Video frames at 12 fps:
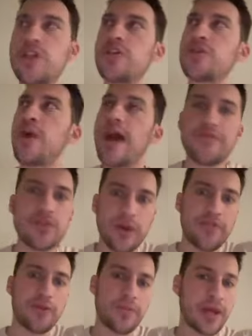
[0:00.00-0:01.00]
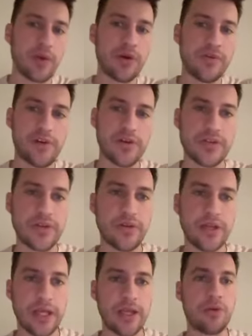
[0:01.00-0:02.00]
because you have to wait for Bitcoin
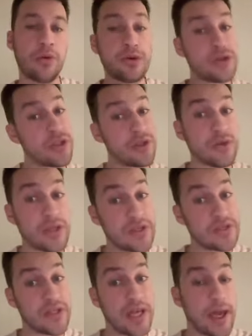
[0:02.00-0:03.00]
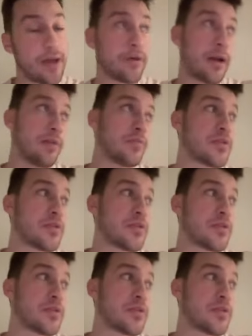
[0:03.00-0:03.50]
volatility in order to do DCA, right?